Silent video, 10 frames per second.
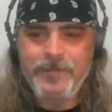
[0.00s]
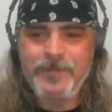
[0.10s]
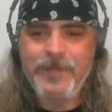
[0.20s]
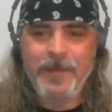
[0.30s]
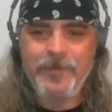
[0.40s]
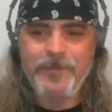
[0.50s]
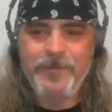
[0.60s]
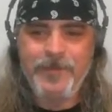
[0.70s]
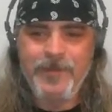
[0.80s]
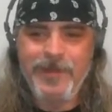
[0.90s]
Yeah,
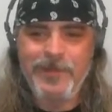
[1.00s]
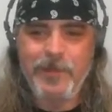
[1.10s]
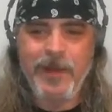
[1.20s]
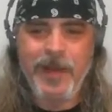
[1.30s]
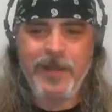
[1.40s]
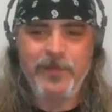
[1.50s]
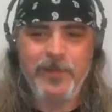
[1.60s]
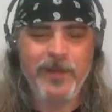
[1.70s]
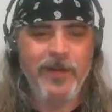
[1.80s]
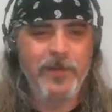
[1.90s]
he's my natural
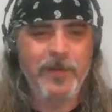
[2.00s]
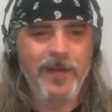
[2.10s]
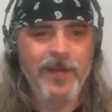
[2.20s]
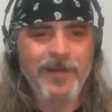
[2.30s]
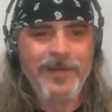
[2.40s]
alarm clock.